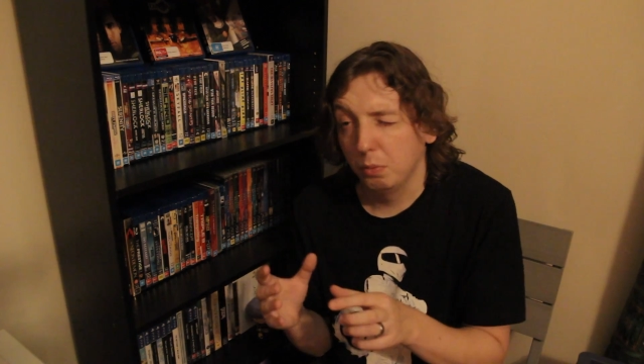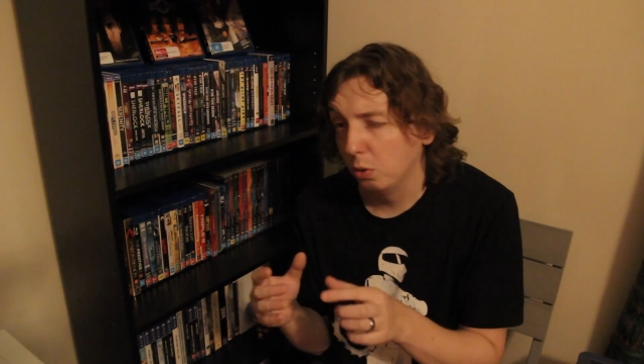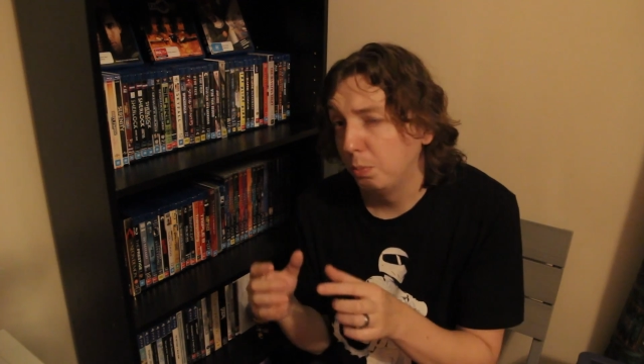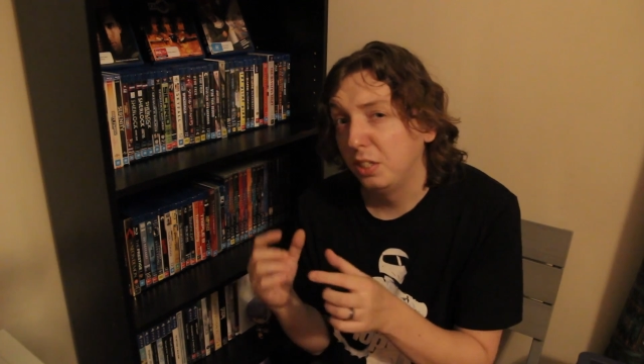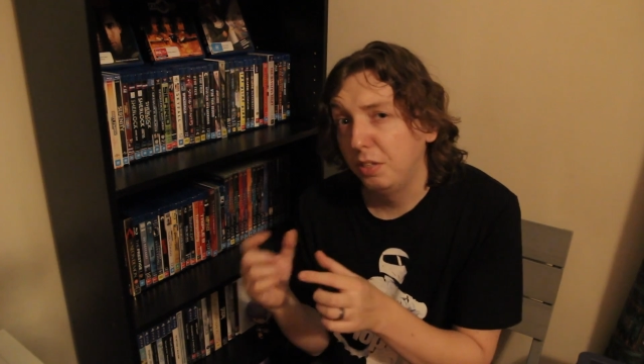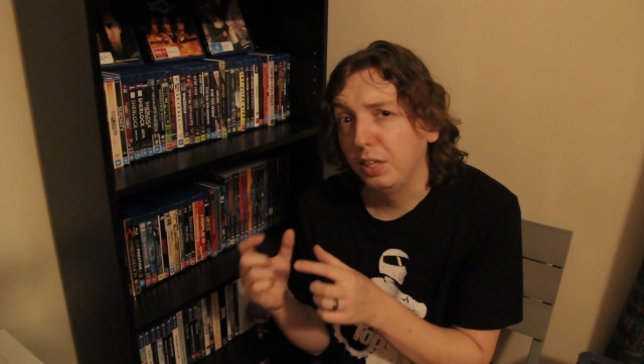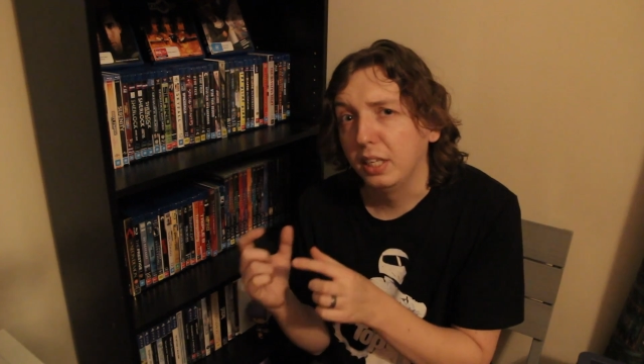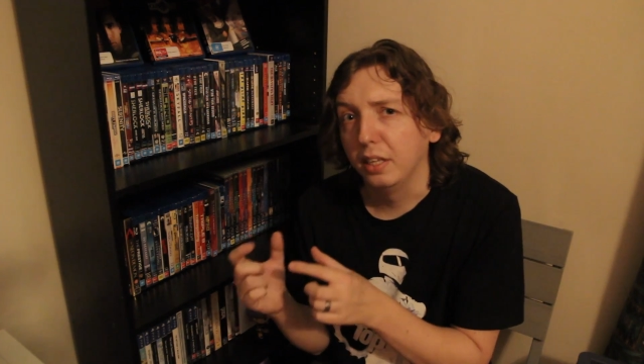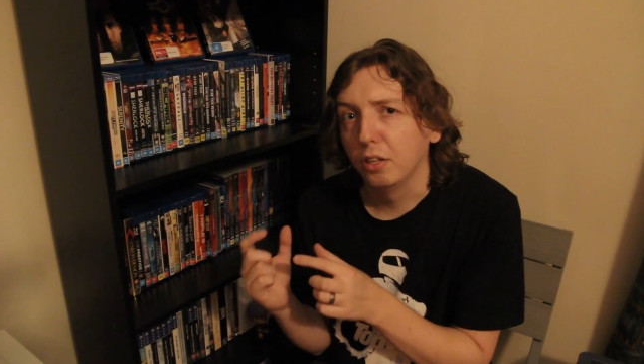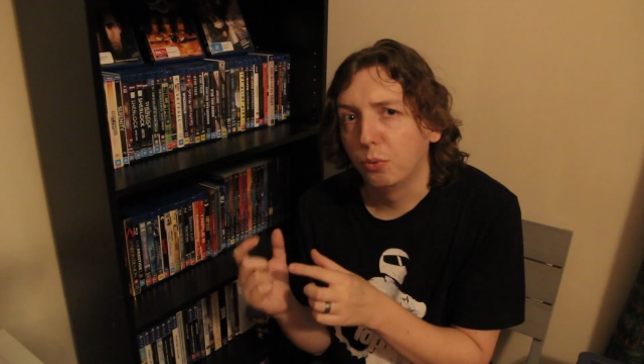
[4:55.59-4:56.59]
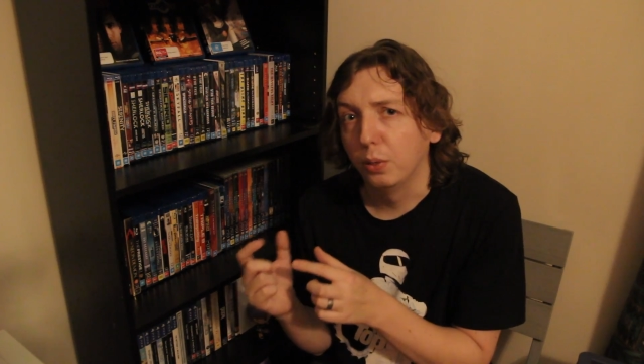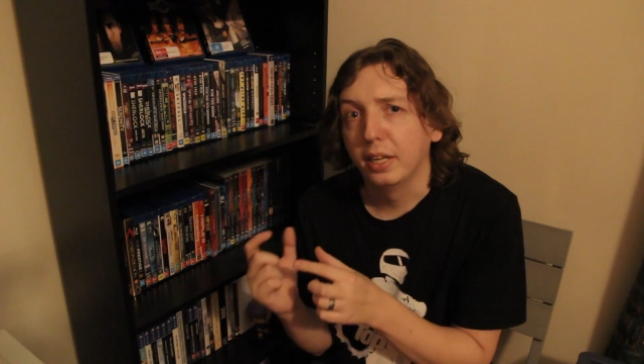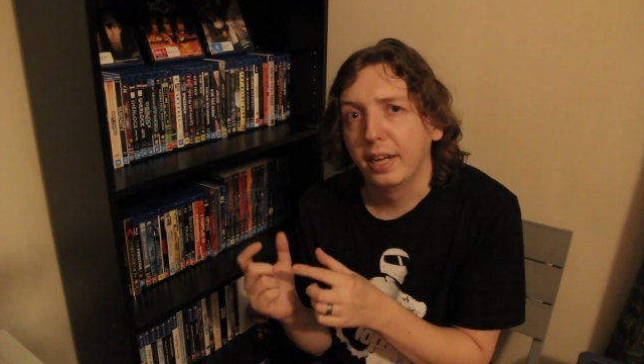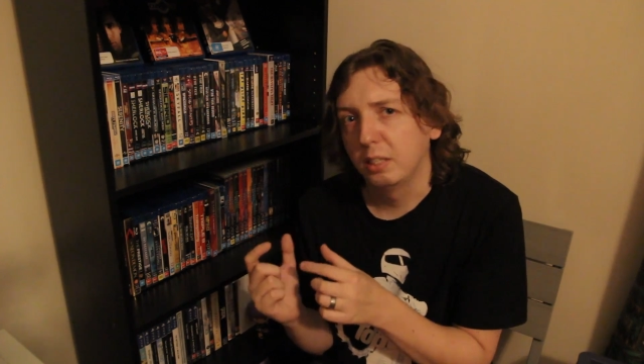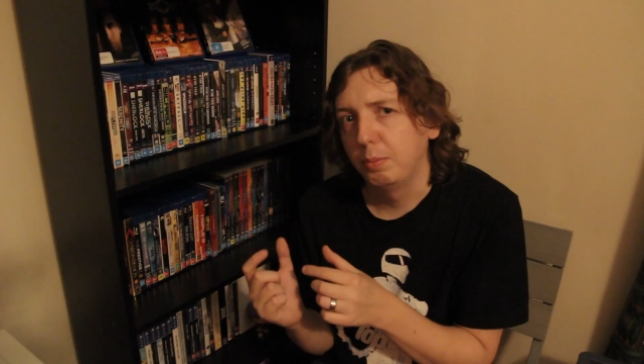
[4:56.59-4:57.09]
specifically the
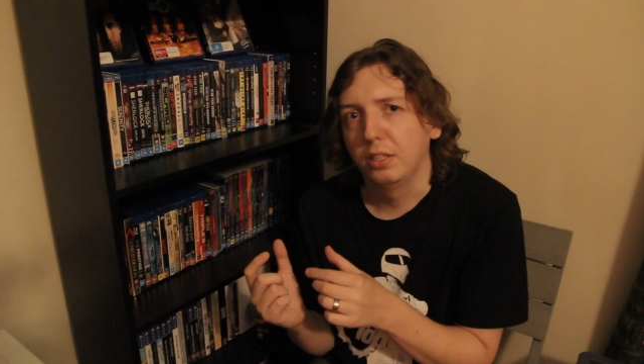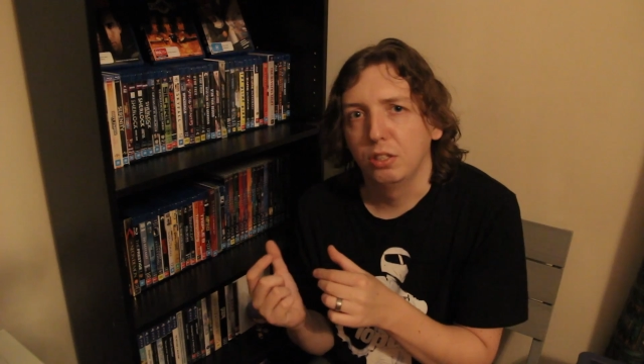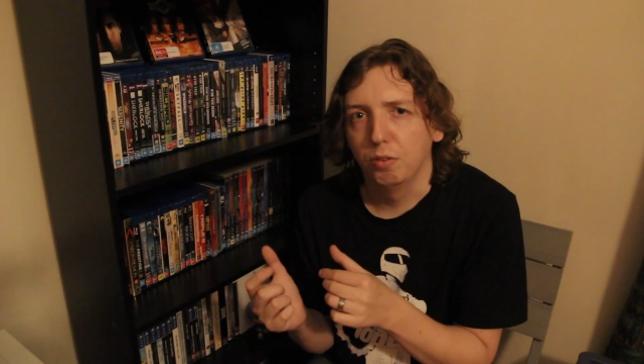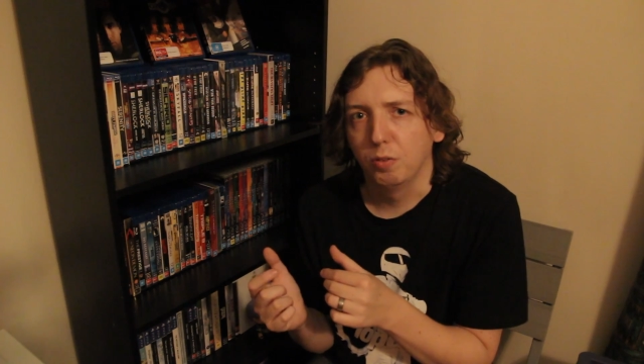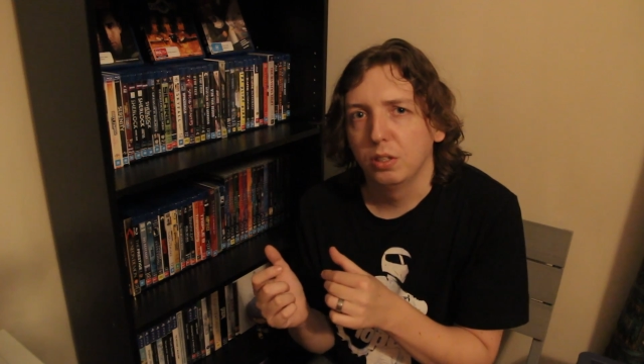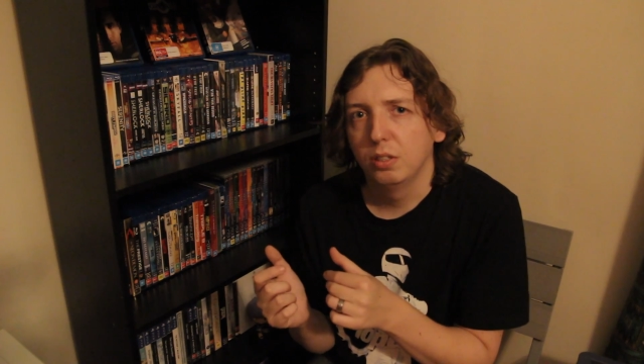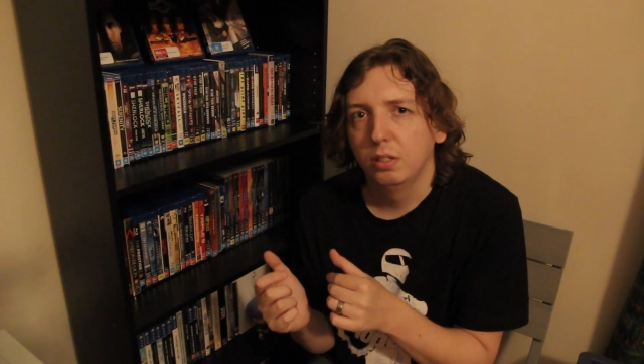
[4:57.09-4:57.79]
thriller aspect of it.